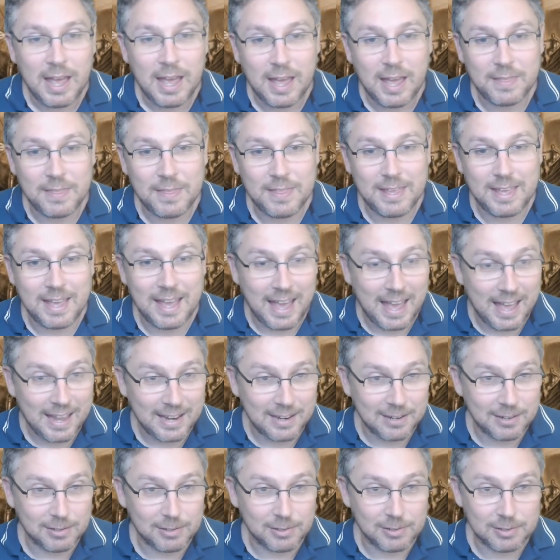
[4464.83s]
and the
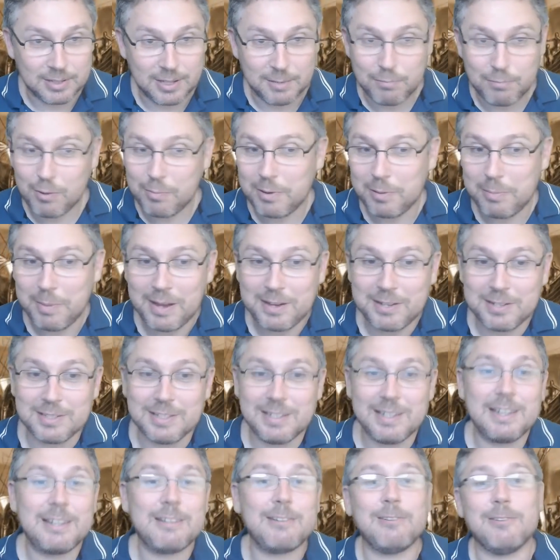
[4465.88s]
Andals. It probably matters
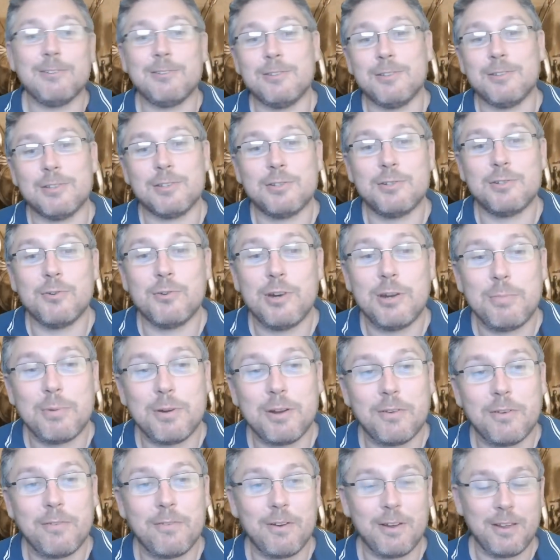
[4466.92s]
little to the story, but
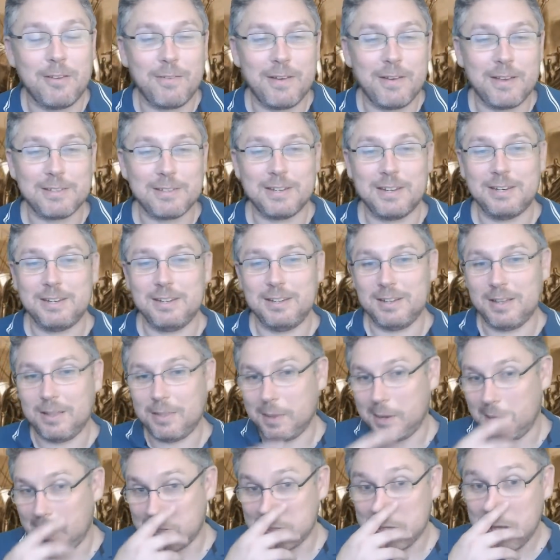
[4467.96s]
I find it fascinating
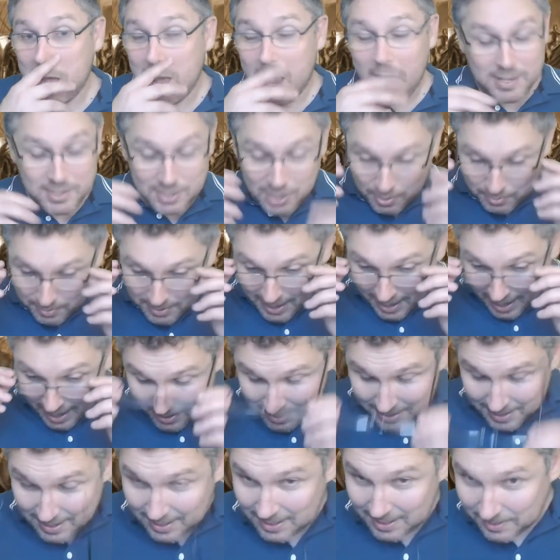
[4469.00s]
nonetheless. So yeah, I
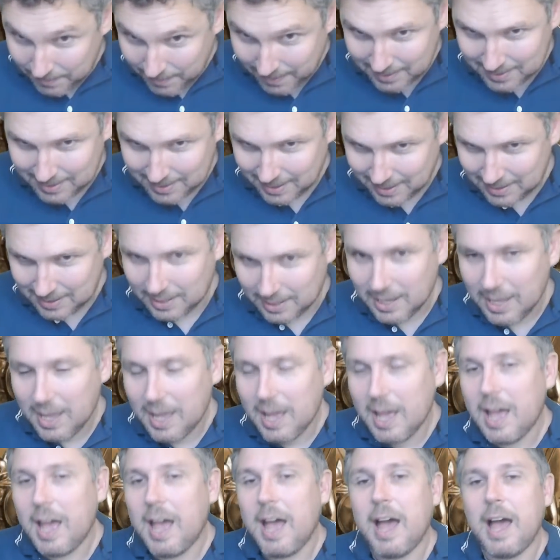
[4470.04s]
think it is fascinating.
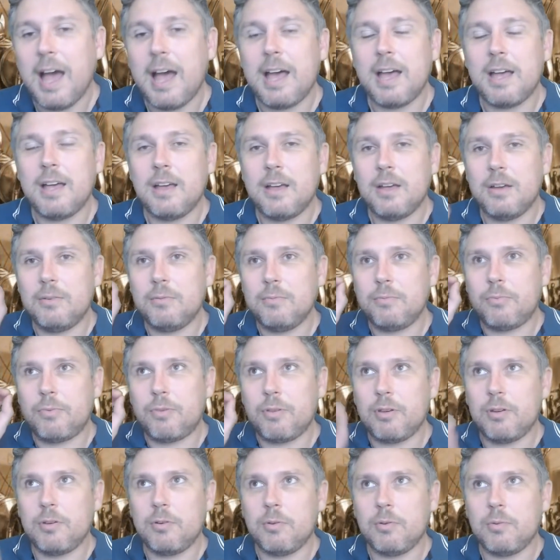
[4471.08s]
Uh,
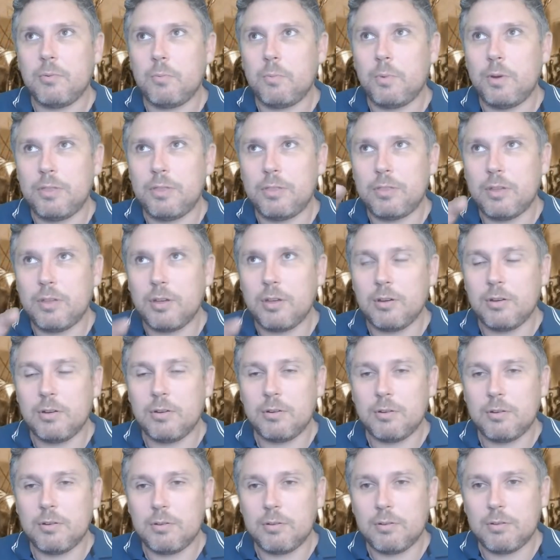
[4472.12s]
the with
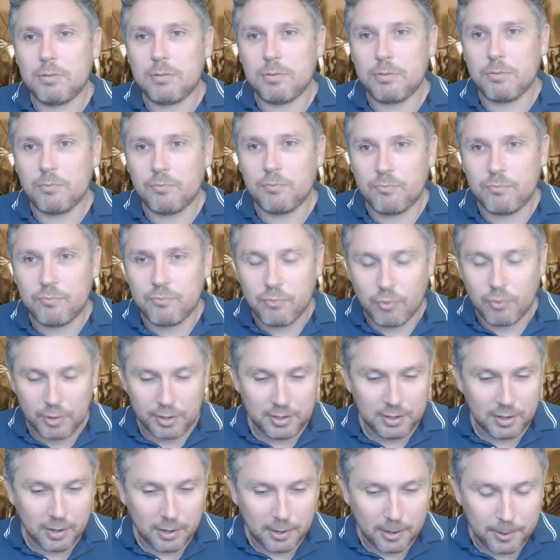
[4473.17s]
the the
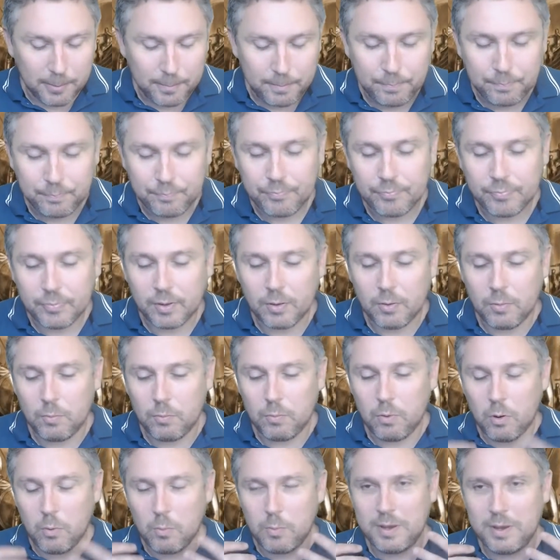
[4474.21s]
Rhoynar,
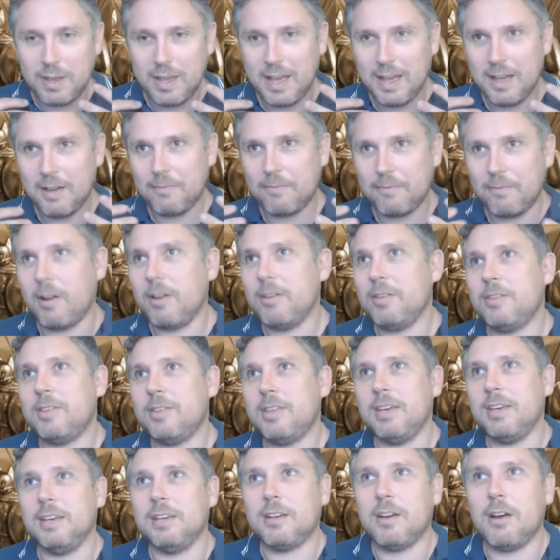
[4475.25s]
what we have, I
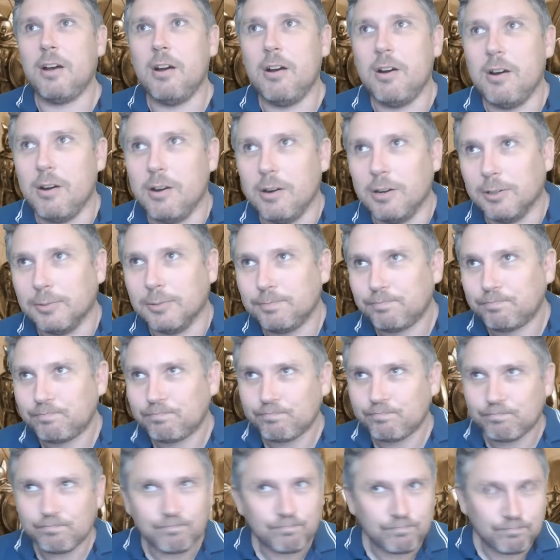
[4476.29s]
think, are
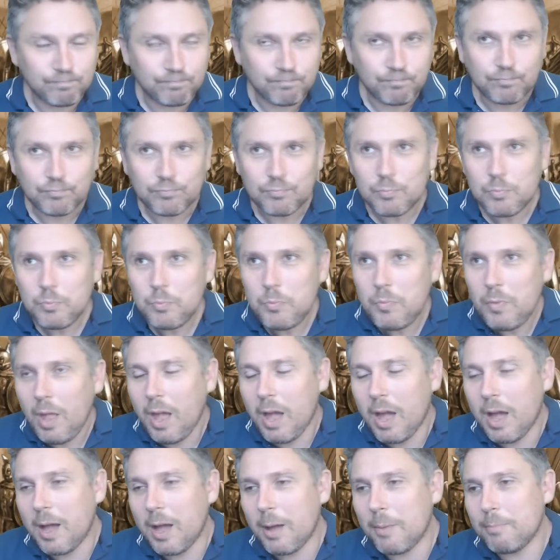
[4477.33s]

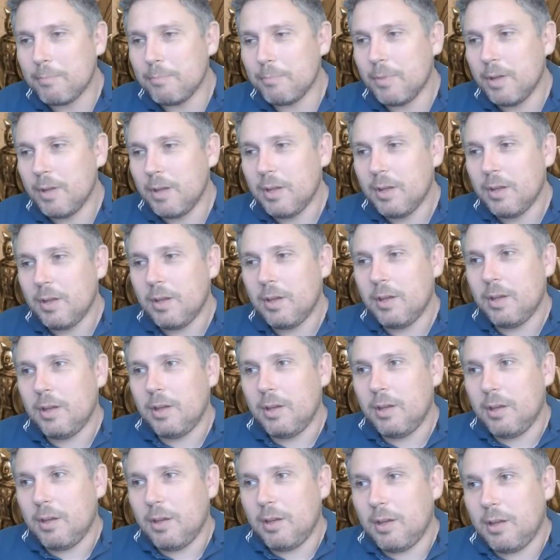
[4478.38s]
um,
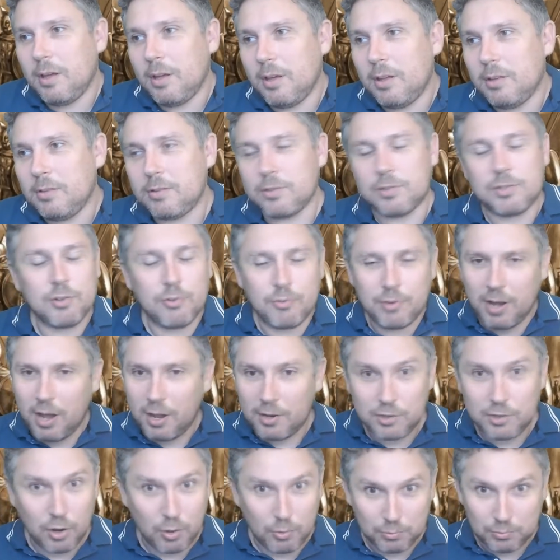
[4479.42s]
the story
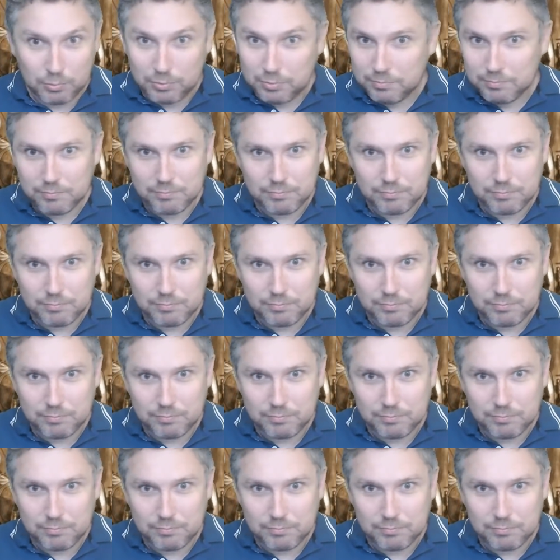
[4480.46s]
I told